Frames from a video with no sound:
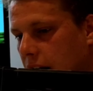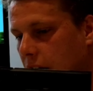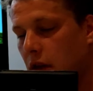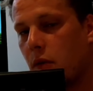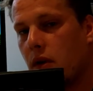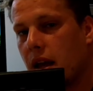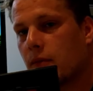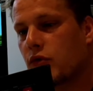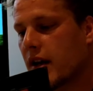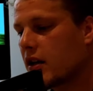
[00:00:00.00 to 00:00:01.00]
Another one that
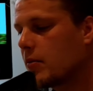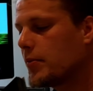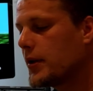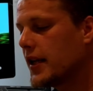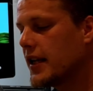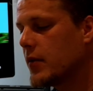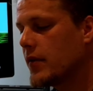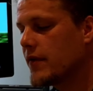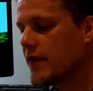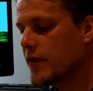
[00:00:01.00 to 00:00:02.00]
I'm trying to complete
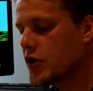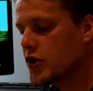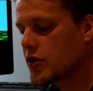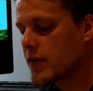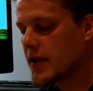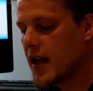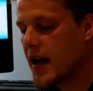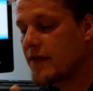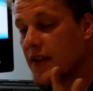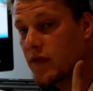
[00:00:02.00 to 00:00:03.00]
with just 3
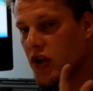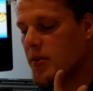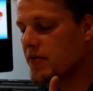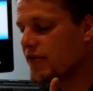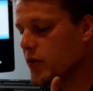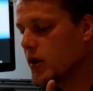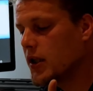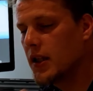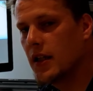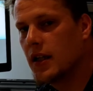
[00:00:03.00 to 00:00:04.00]
lives. I've done it before.
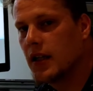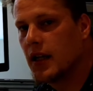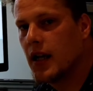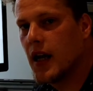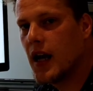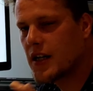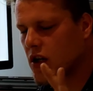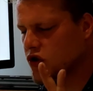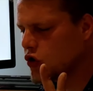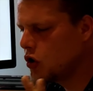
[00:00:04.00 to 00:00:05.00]
I
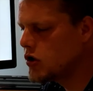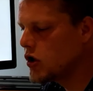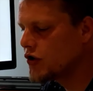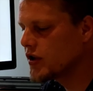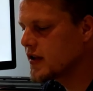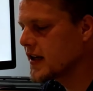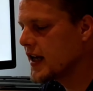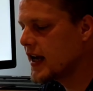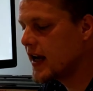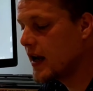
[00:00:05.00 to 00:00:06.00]
got so close the other
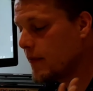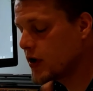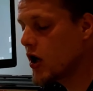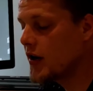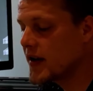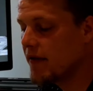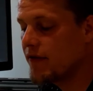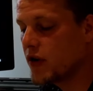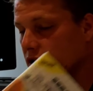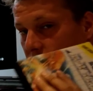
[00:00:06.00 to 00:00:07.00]
day. I'm recording that
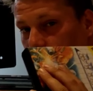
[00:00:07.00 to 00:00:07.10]
footage.